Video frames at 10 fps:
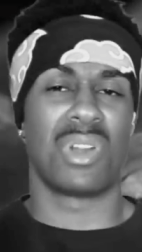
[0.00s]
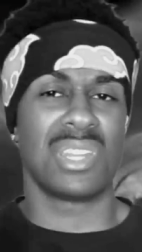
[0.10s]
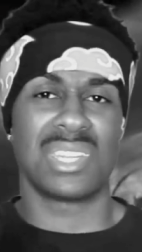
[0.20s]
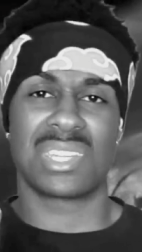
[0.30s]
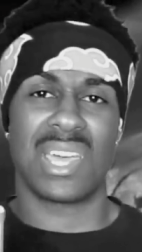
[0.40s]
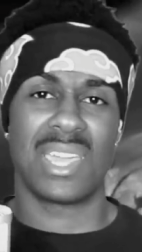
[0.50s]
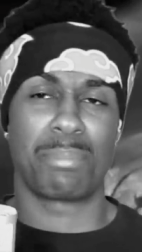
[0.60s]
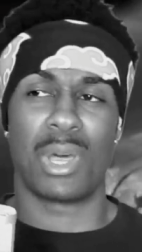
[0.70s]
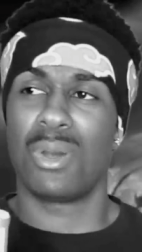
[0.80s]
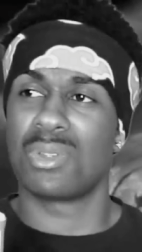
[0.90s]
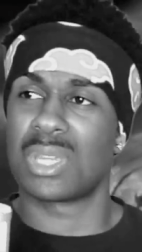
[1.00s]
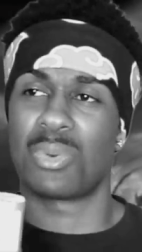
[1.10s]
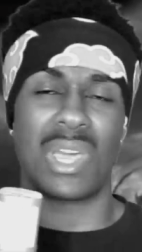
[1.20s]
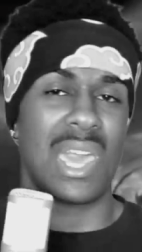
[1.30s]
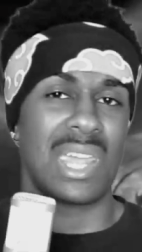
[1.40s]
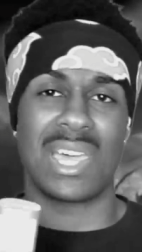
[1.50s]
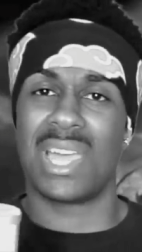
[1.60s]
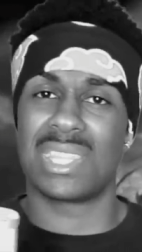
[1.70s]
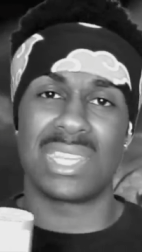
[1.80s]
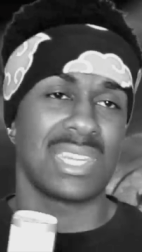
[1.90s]
does this guy post? Like, what kind of
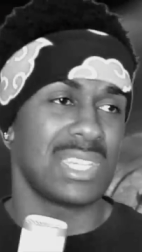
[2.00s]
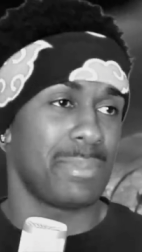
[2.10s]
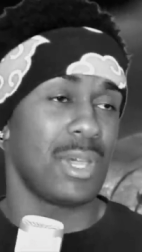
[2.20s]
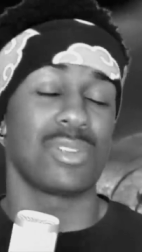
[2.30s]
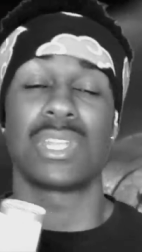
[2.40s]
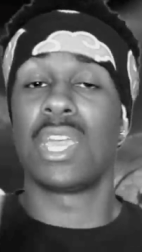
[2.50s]
content does he post?